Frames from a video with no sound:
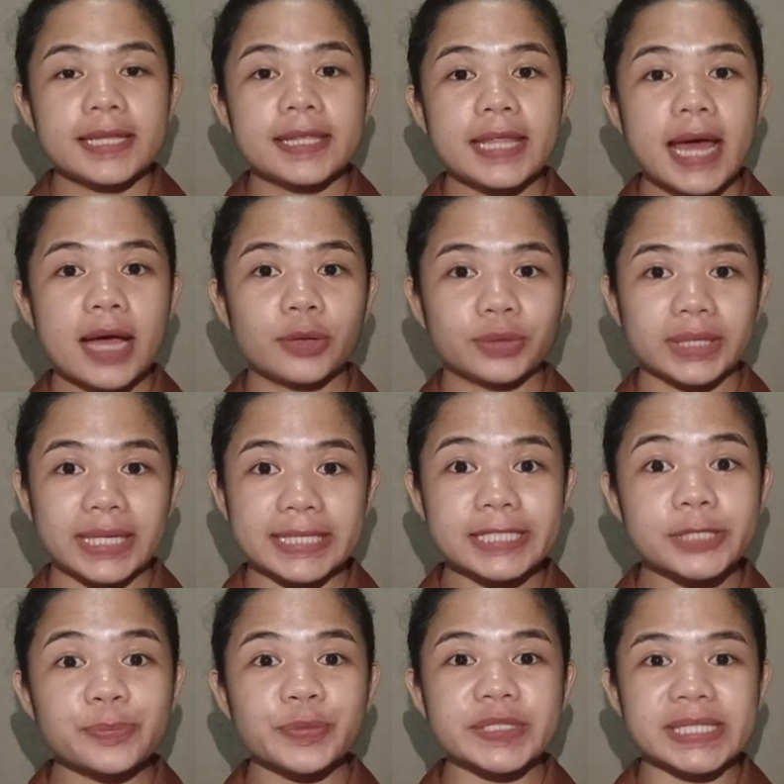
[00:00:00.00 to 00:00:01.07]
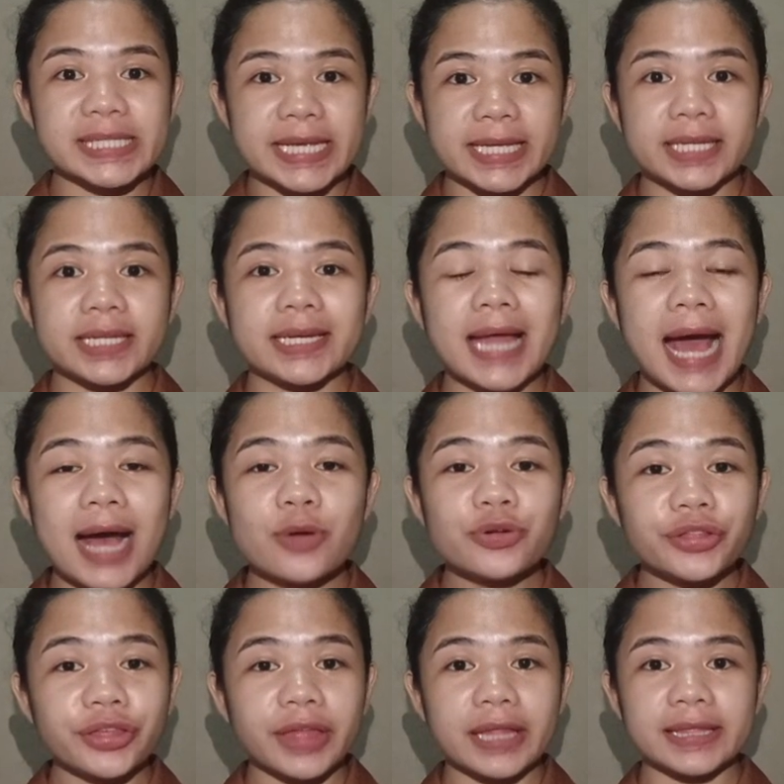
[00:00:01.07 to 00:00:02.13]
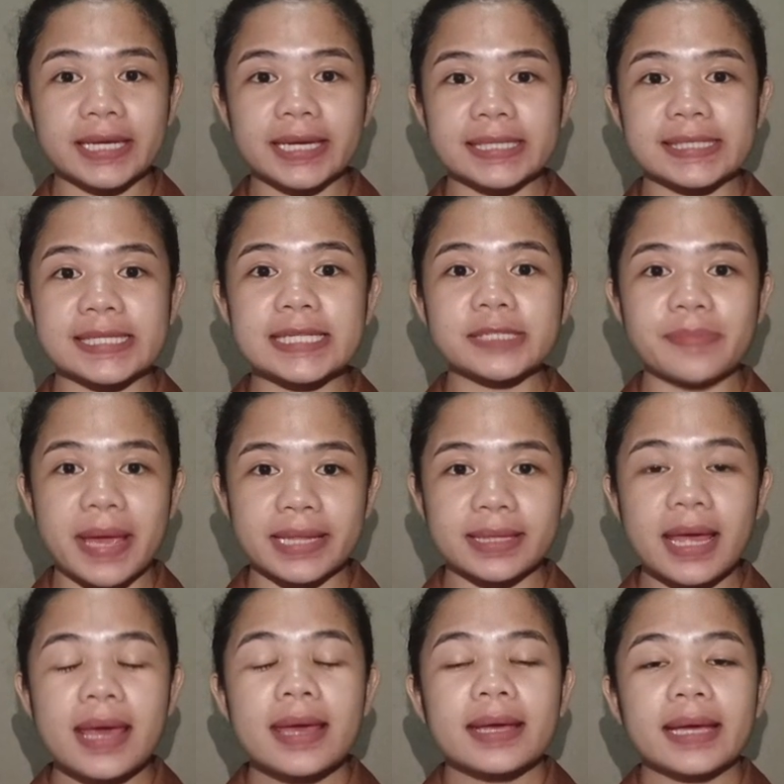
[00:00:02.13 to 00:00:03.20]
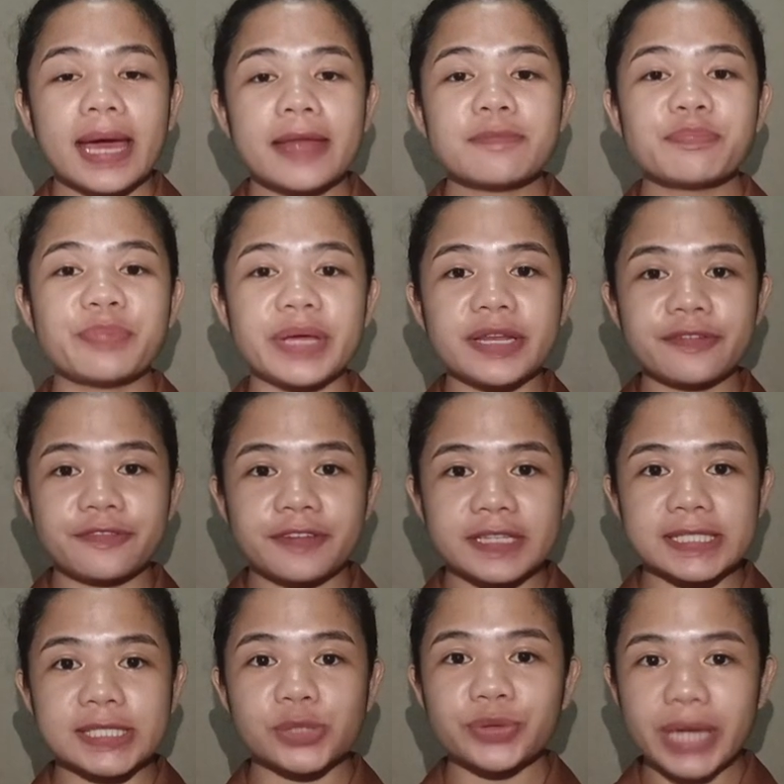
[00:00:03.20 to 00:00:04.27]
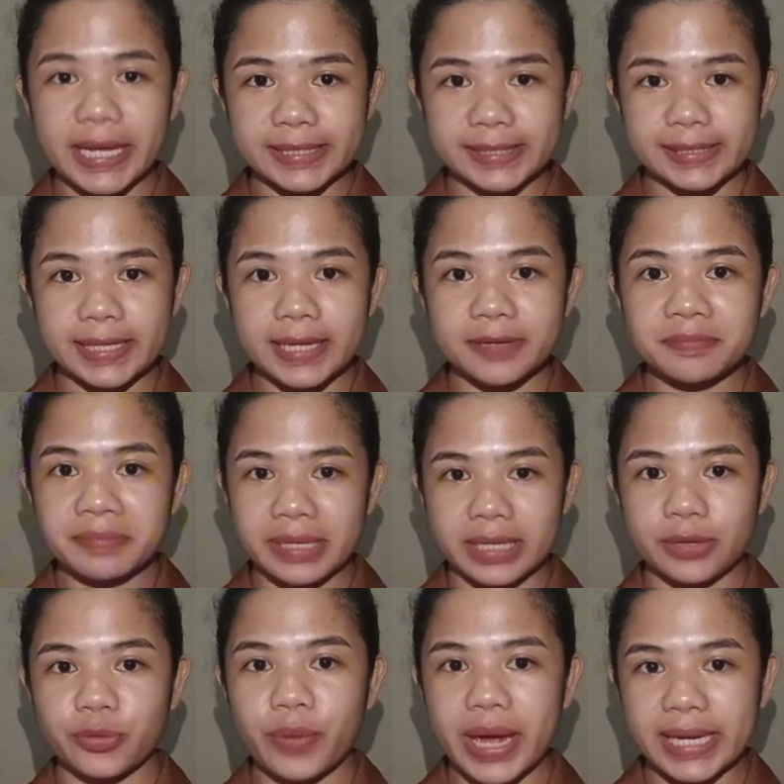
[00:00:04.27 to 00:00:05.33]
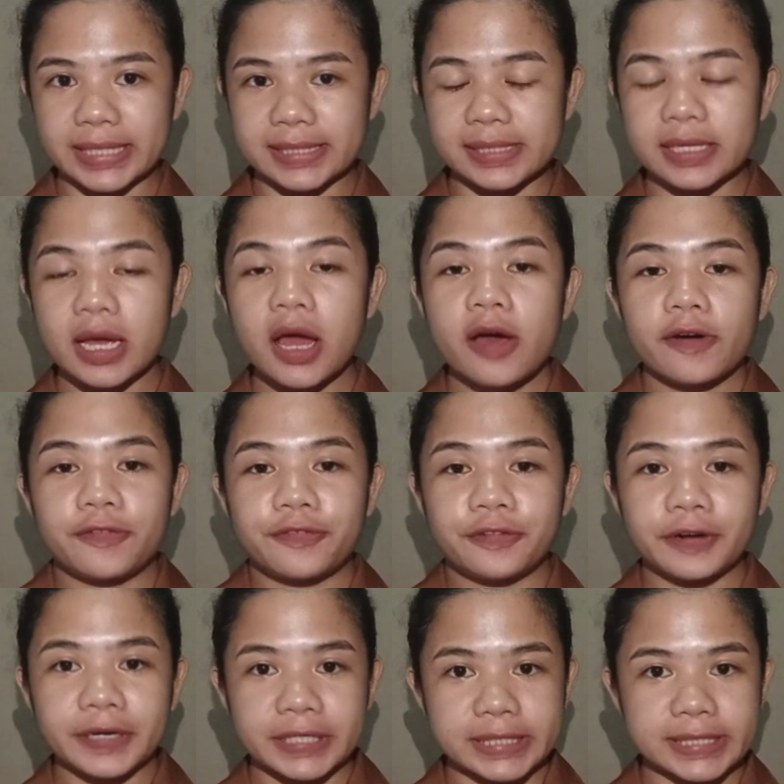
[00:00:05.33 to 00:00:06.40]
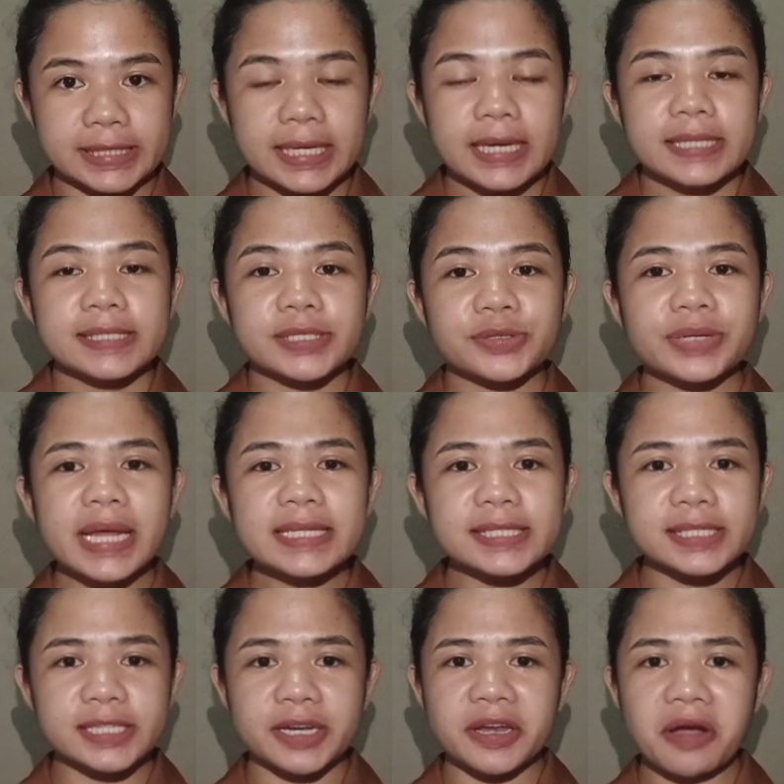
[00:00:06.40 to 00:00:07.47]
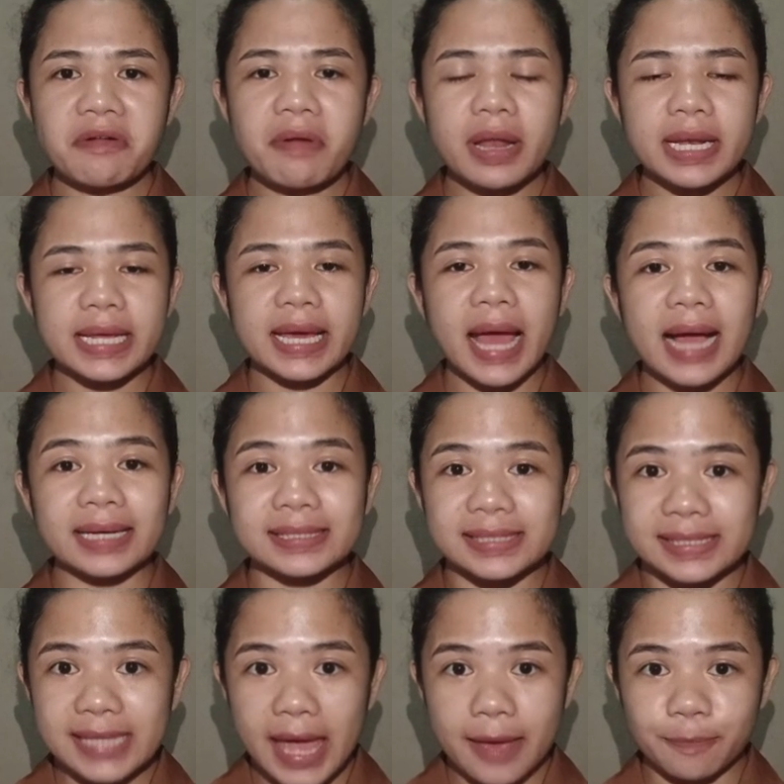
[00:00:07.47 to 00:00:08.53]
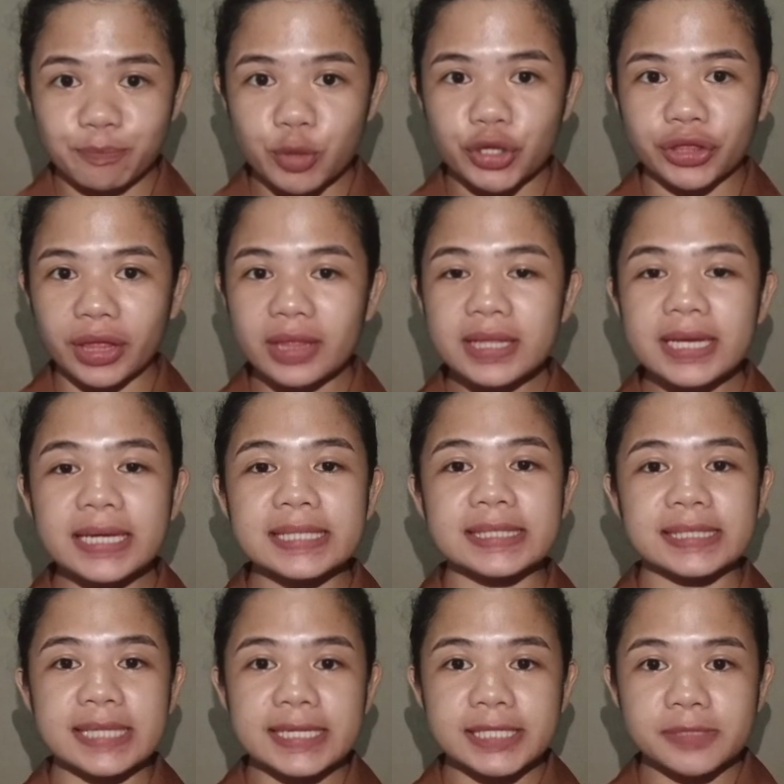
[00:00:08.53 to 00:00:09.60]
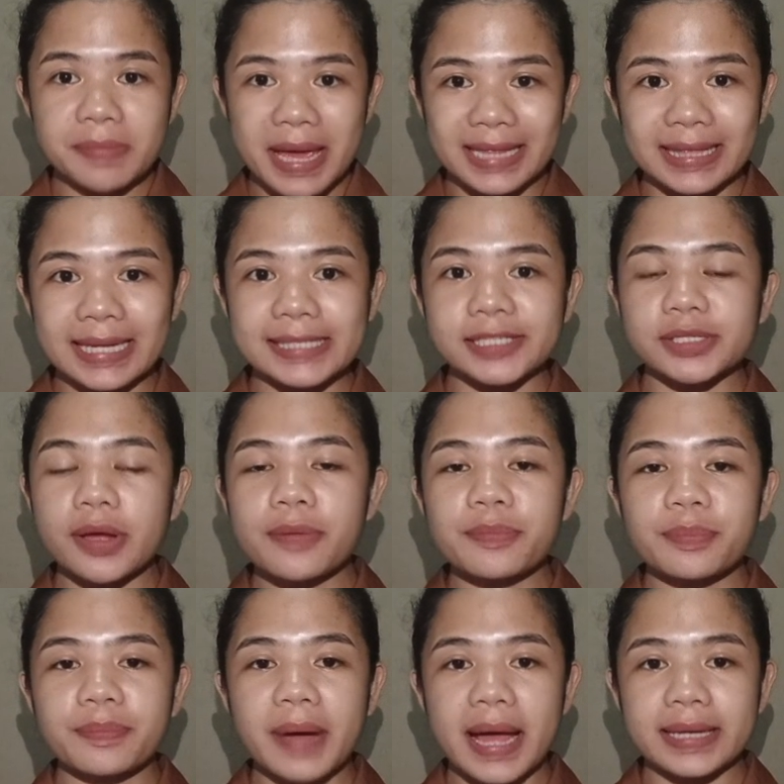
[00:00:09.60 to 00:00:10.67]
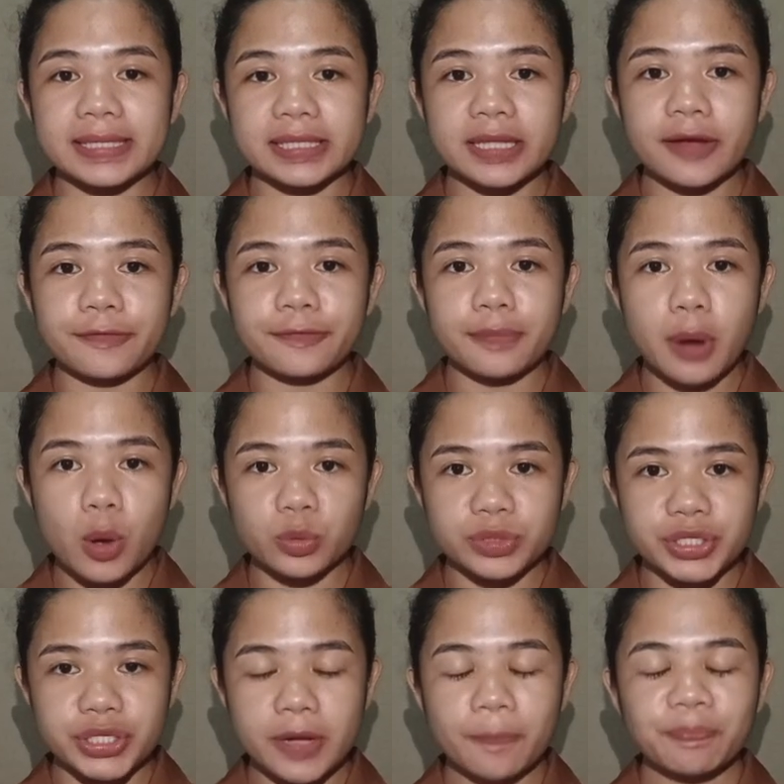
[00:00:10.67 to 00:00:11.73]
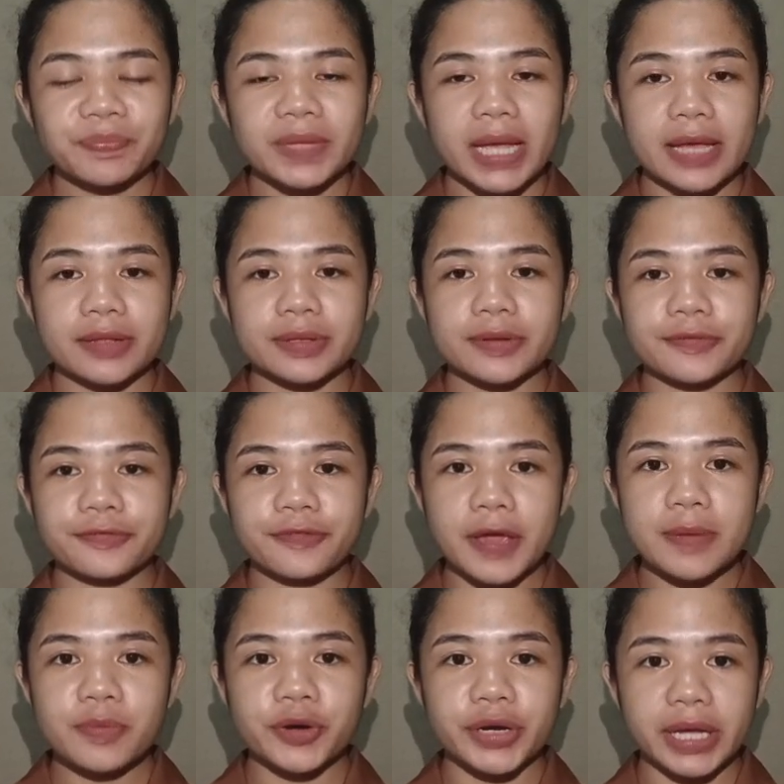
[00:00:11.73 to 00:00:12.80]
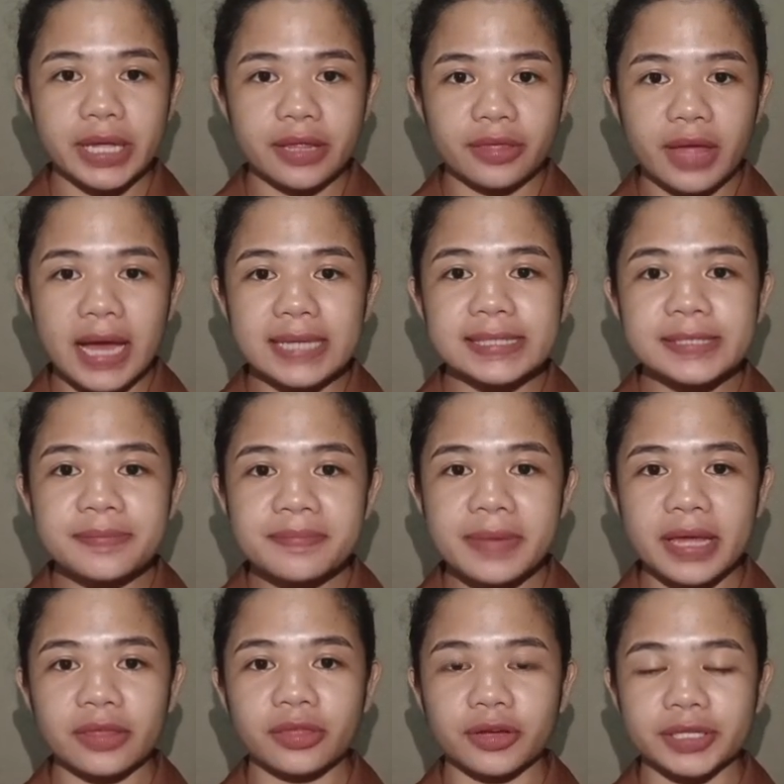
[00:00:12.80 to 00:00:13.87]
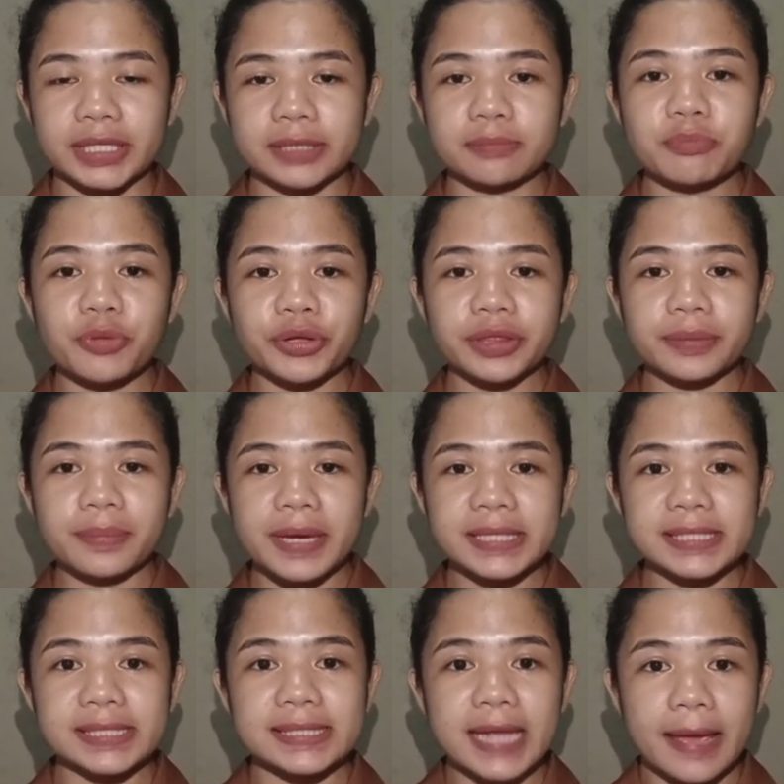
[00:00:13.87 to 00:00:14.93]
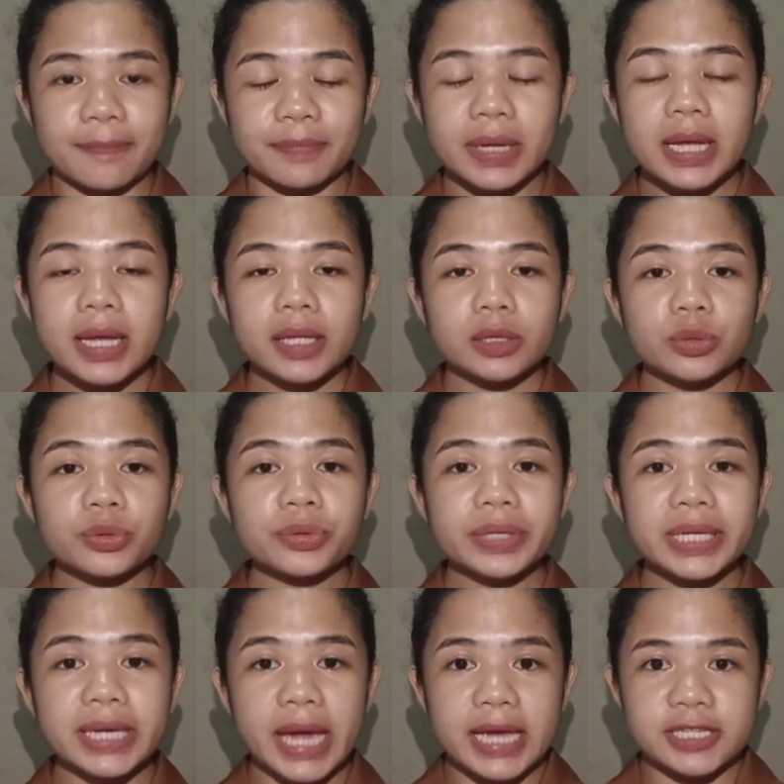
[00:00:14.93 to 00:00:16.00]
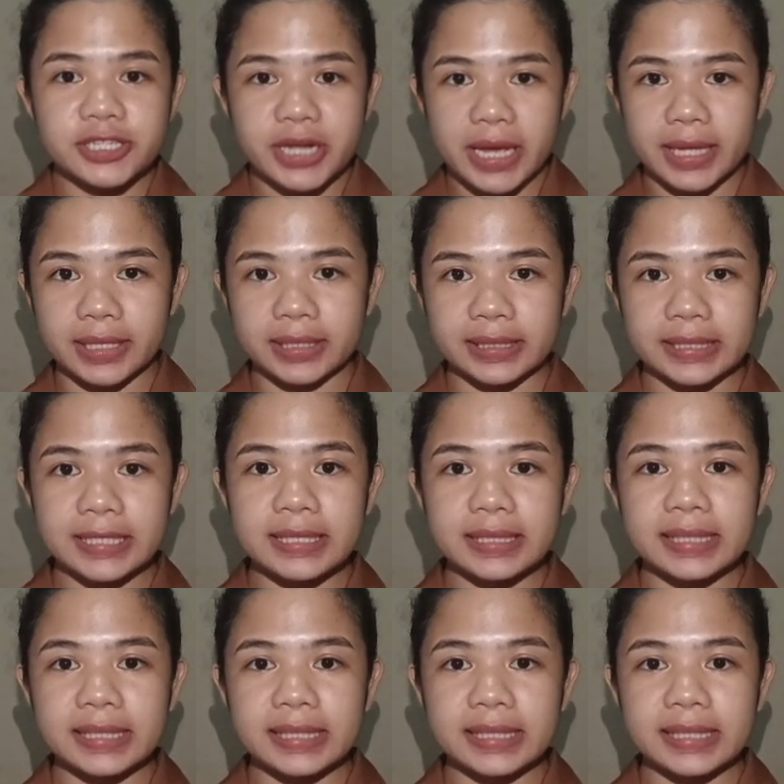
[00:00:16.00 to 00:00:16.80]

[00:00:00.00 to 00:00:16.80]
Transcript: Now, let's proceed in how authentic assessment can benefit students in many ways. First, students generally accept authentic assessment as valid approach and favor it as a method that motivates them to engage in